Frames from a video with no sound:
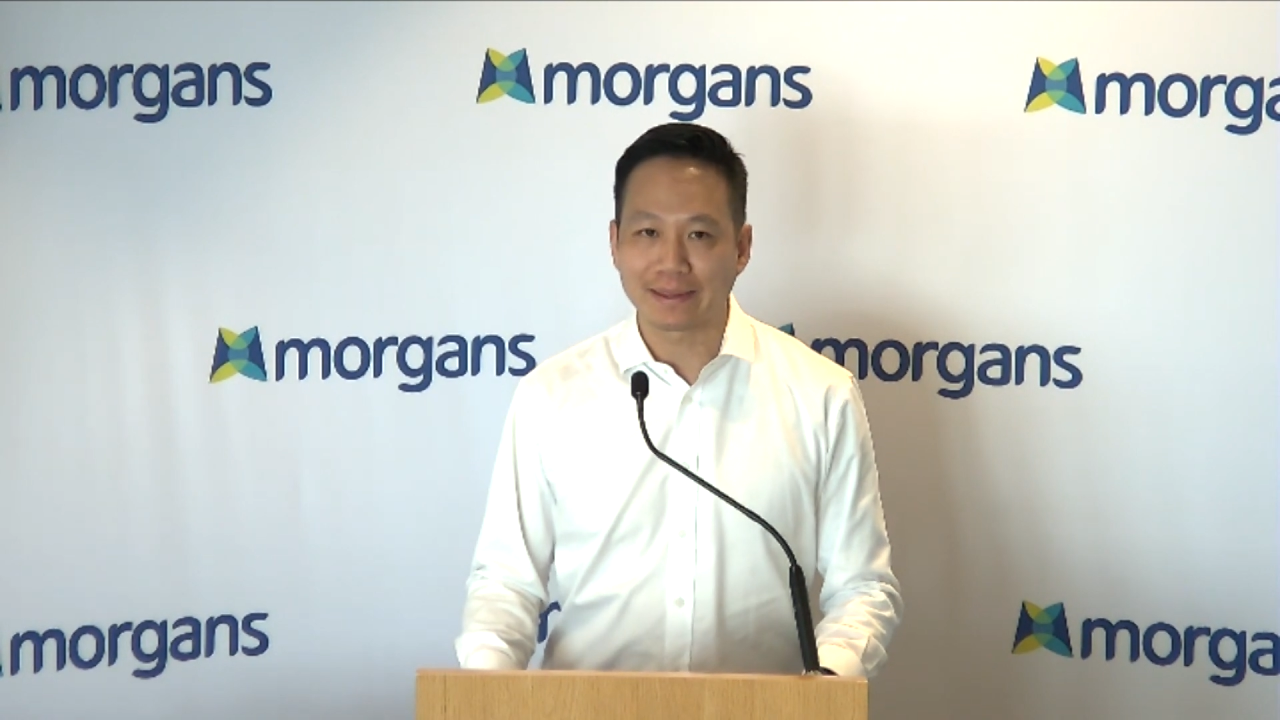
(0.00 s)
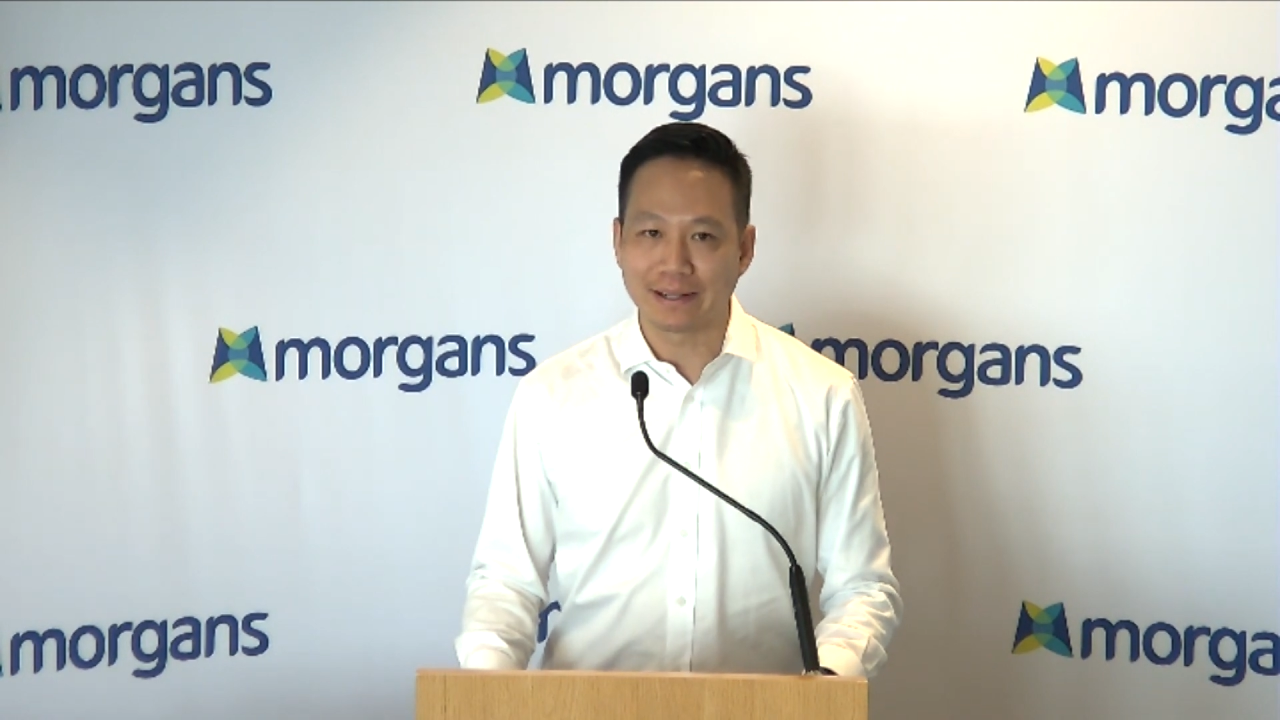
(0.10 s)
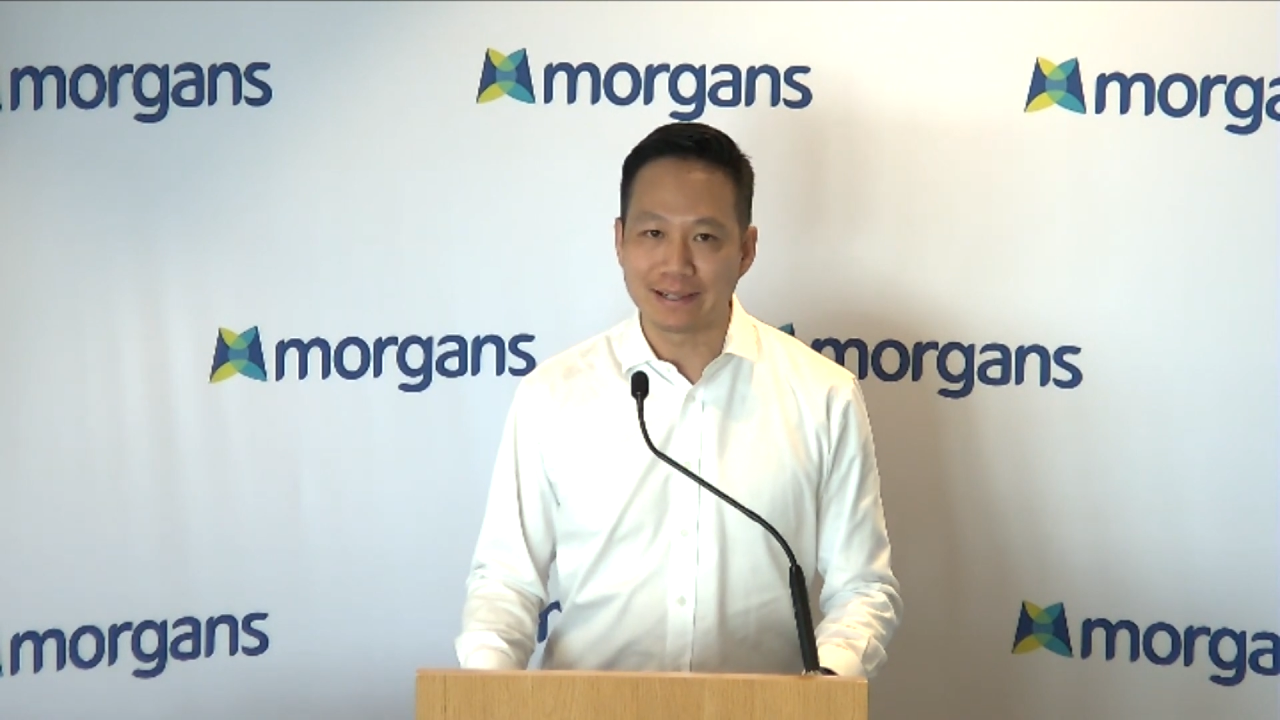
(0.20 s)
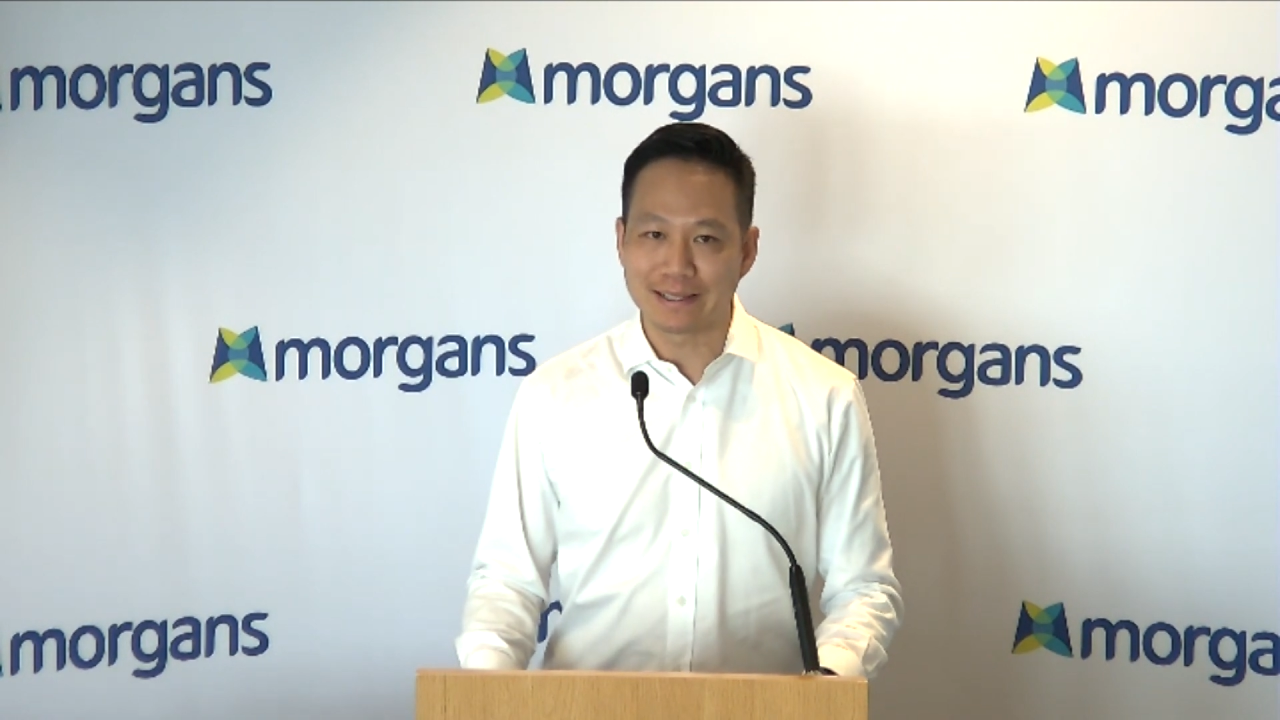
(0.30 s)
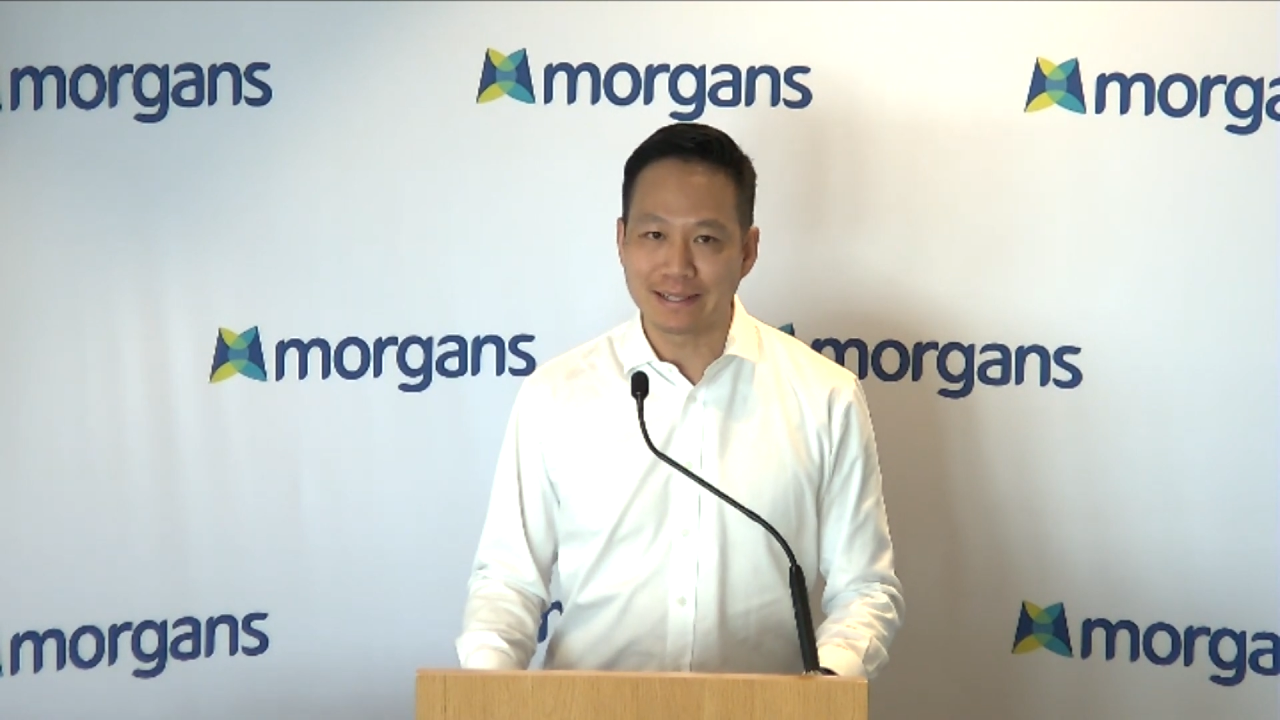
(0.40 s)

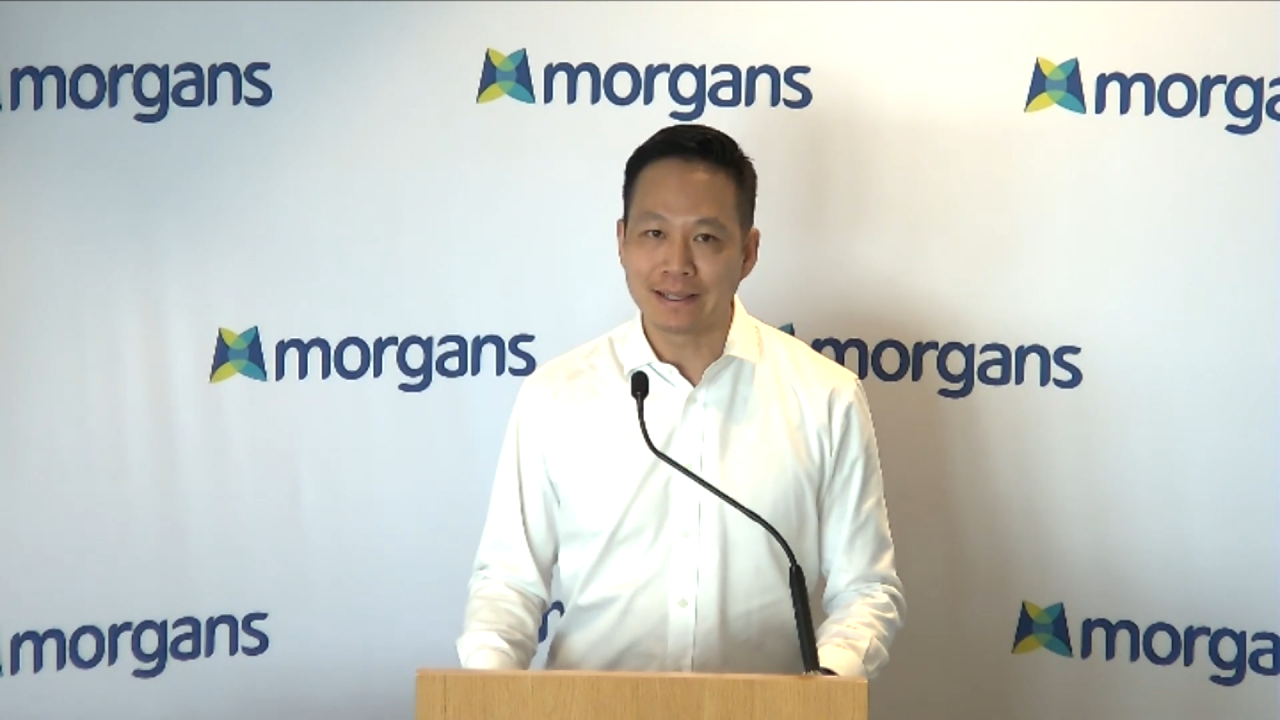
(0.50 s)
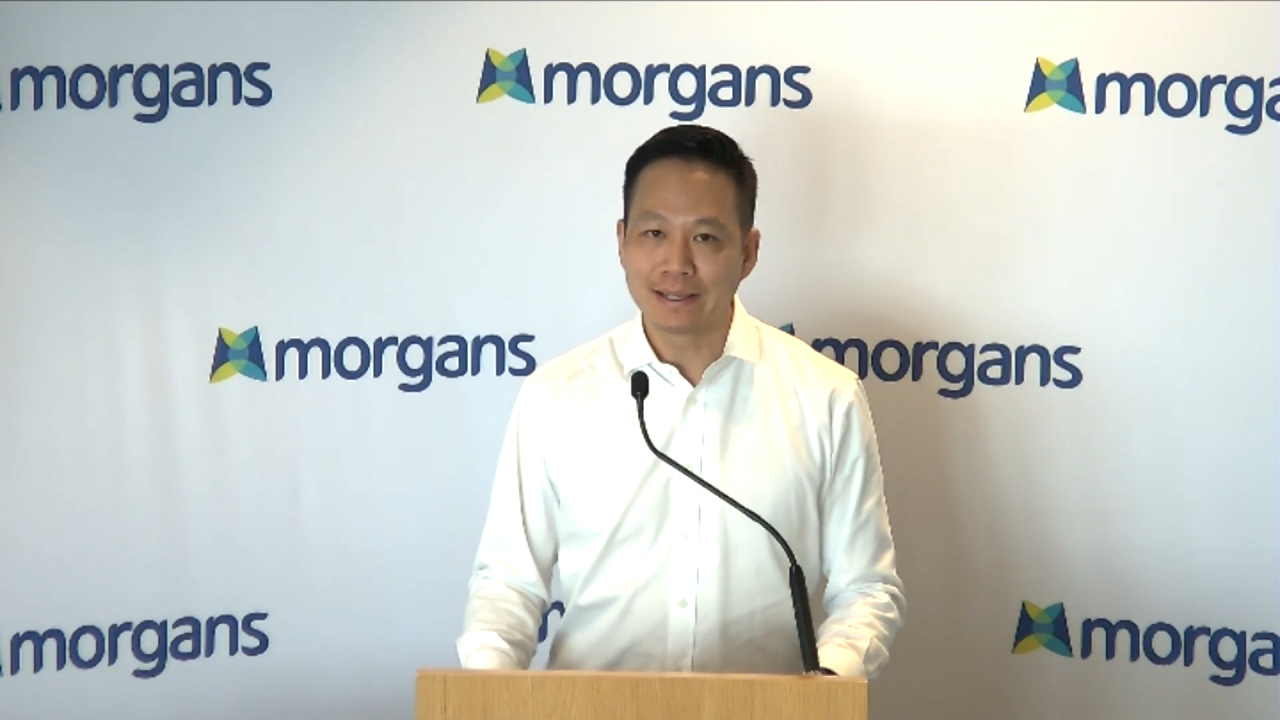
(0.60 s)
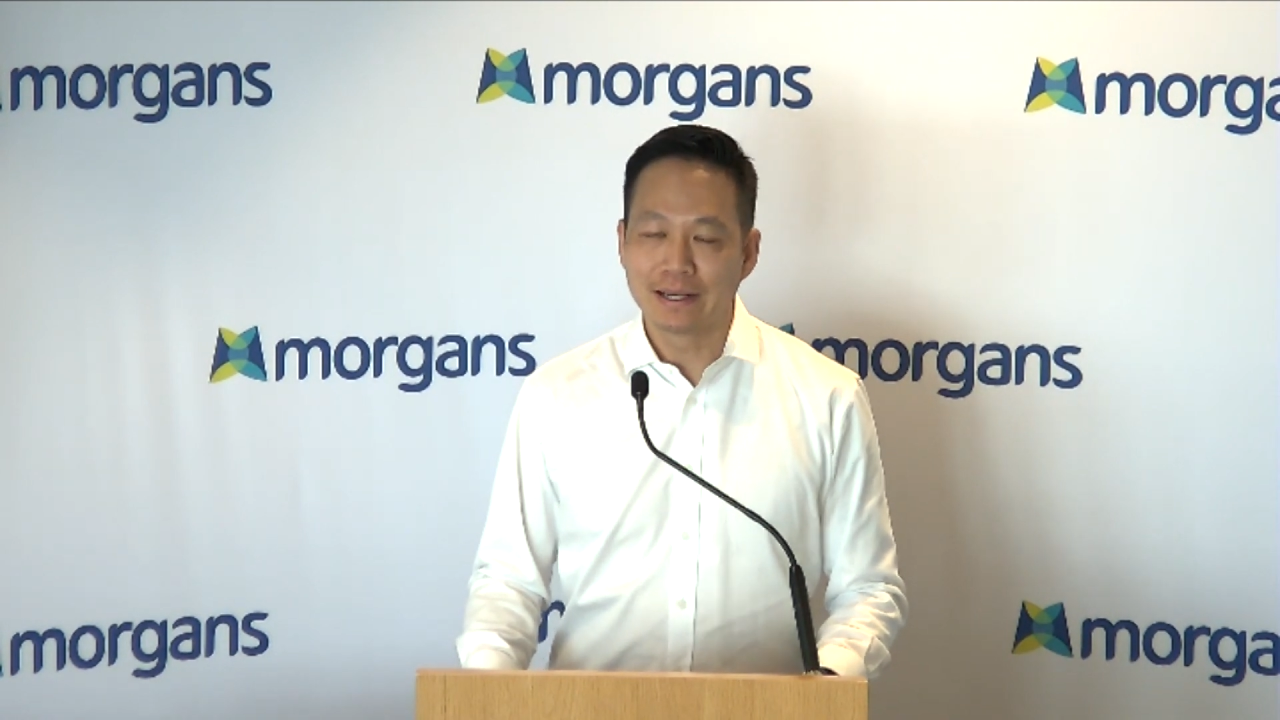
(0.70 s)
than it did